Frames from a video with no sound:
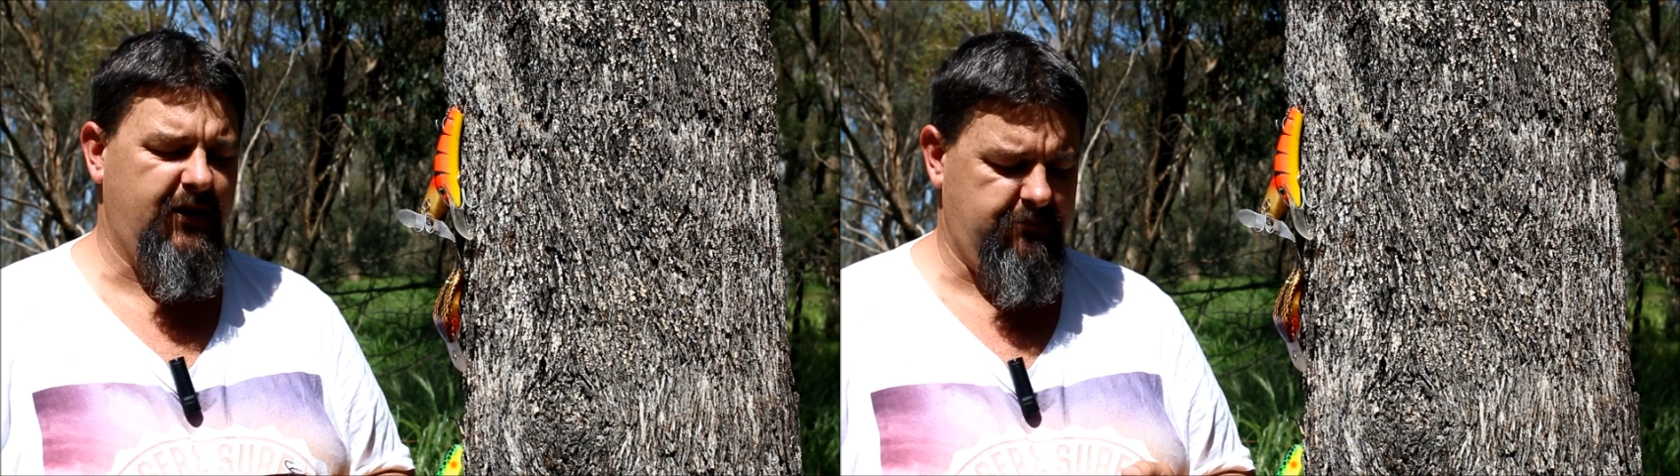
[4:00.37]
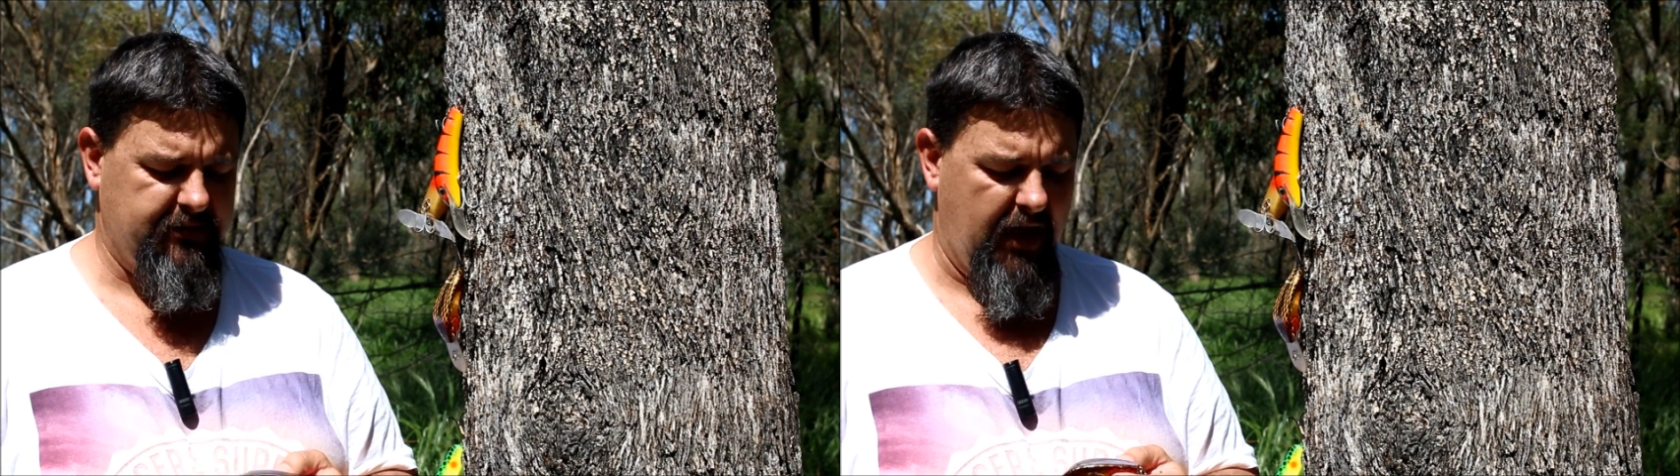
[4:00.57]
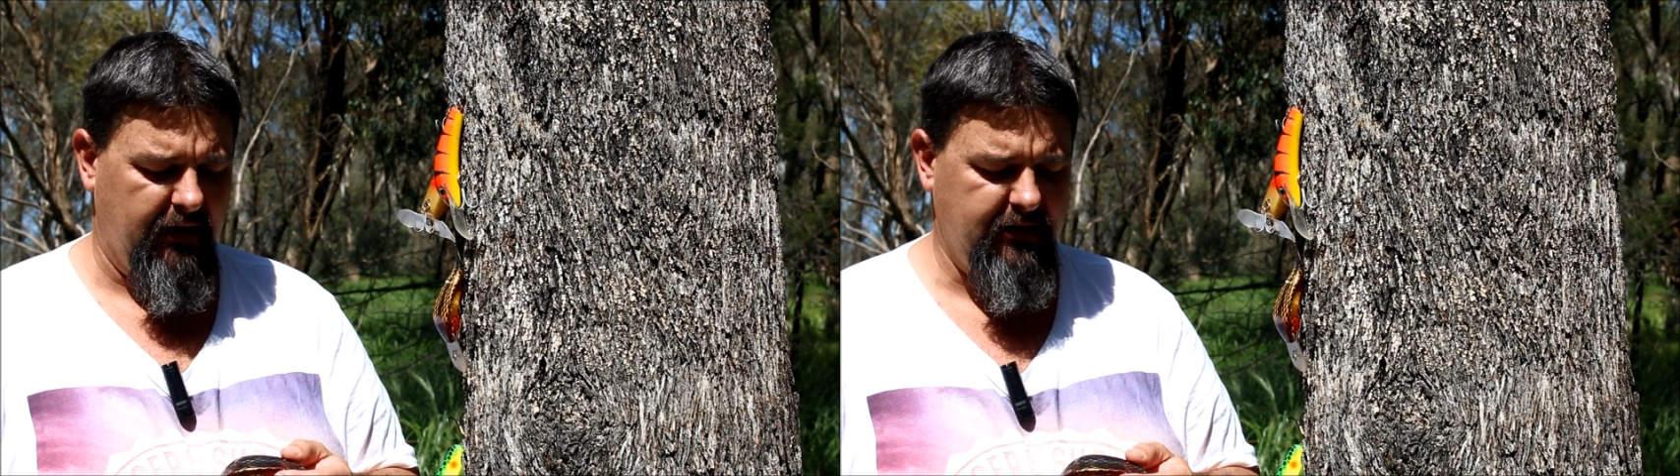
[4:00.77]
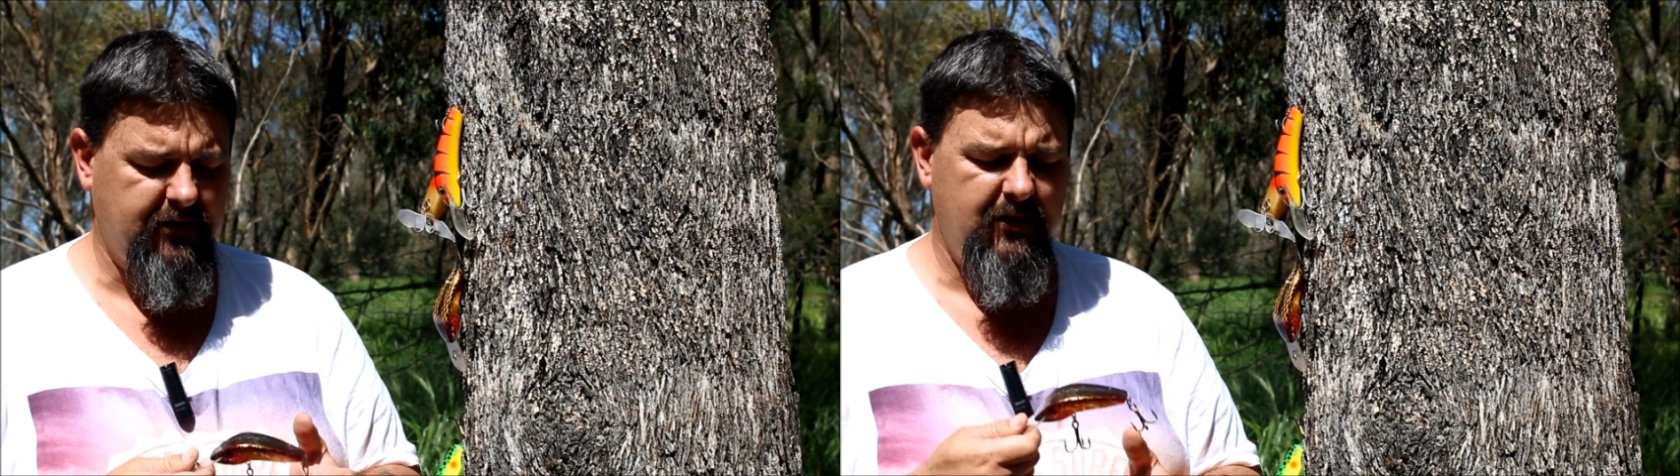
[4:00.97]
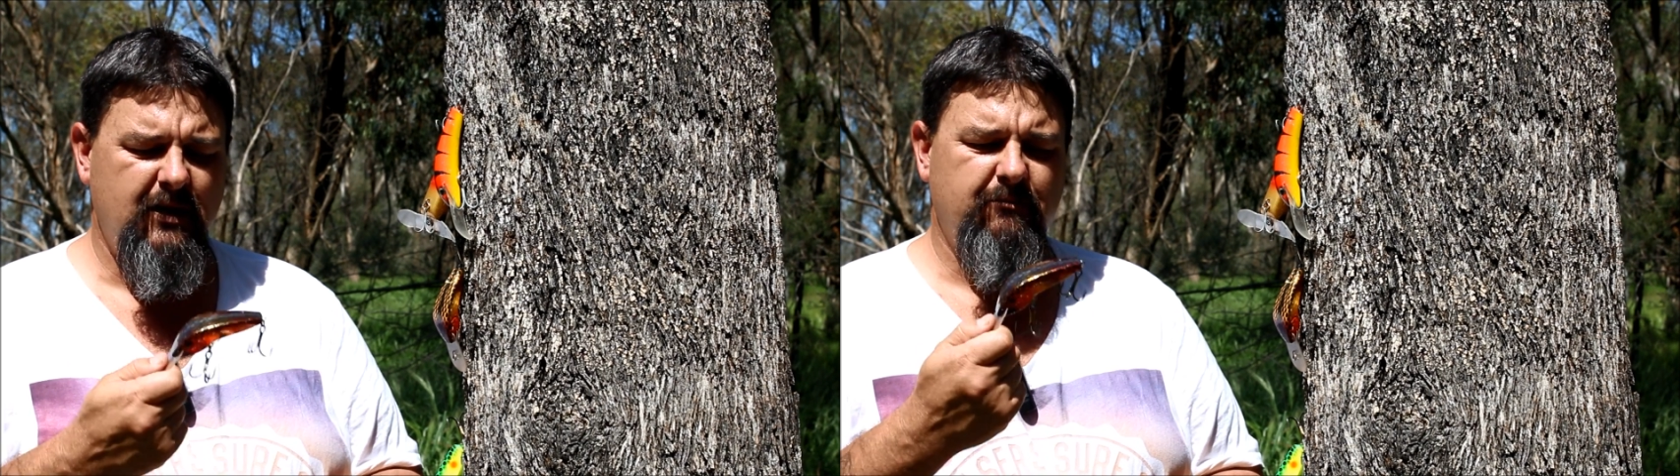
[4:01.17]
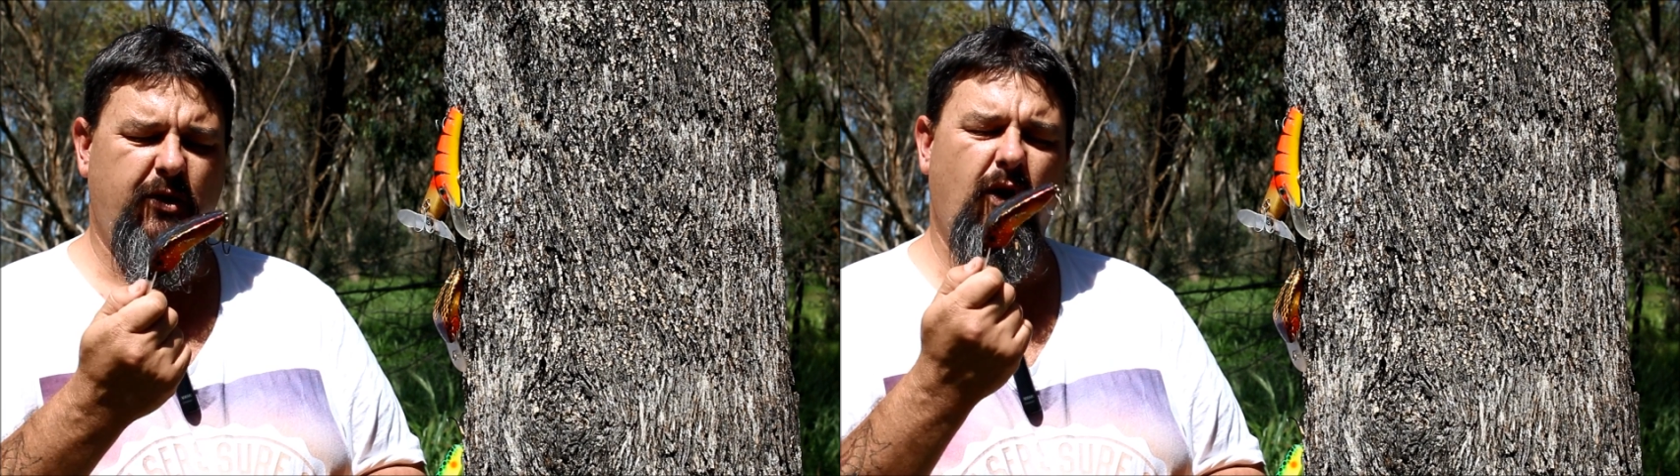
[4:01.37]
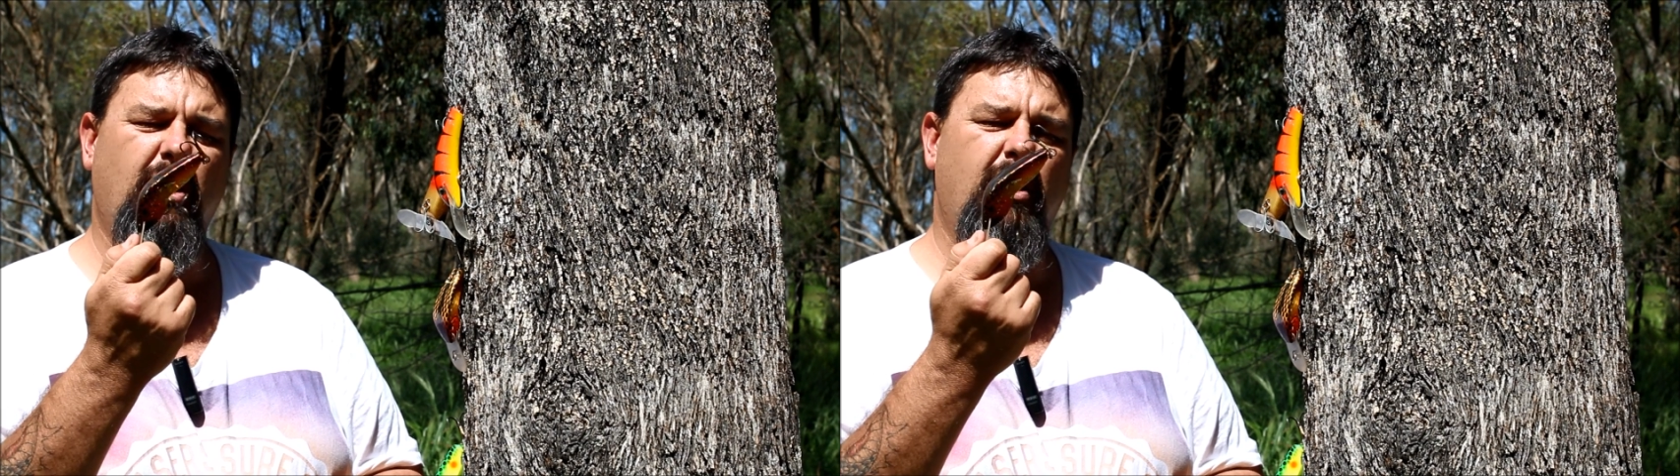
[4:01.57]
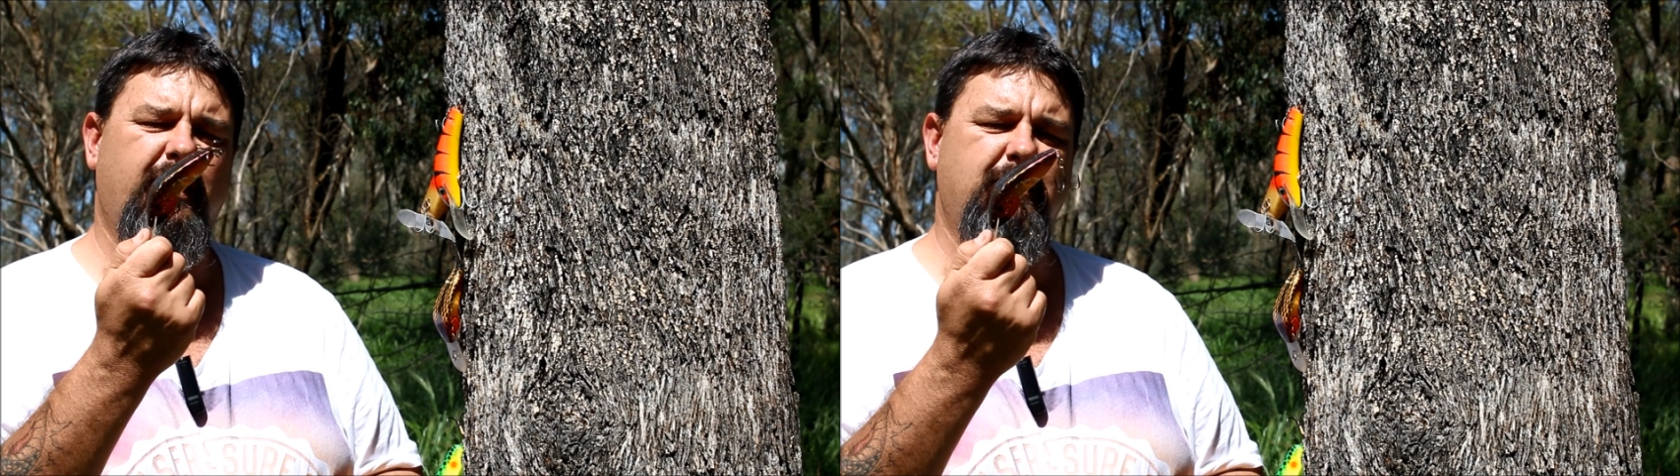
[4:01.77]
these metallics, but I like